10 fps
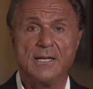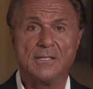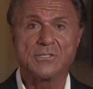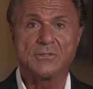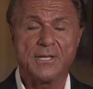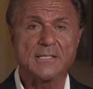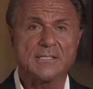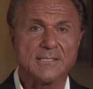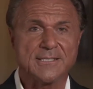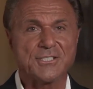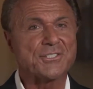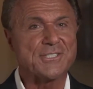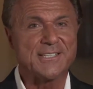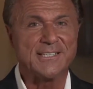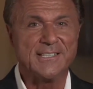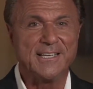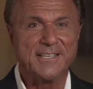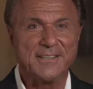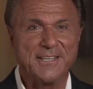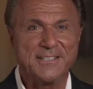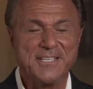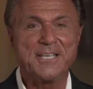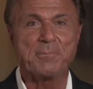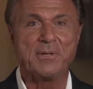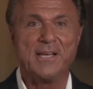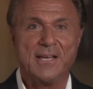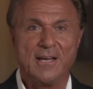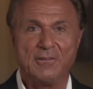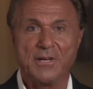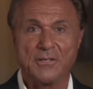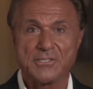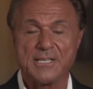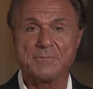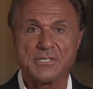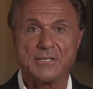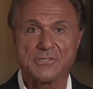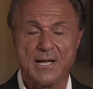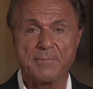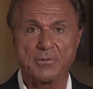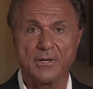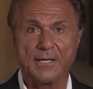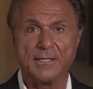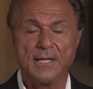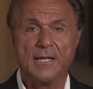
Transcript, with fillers: And so that's just the, the tip of how stem cells operate.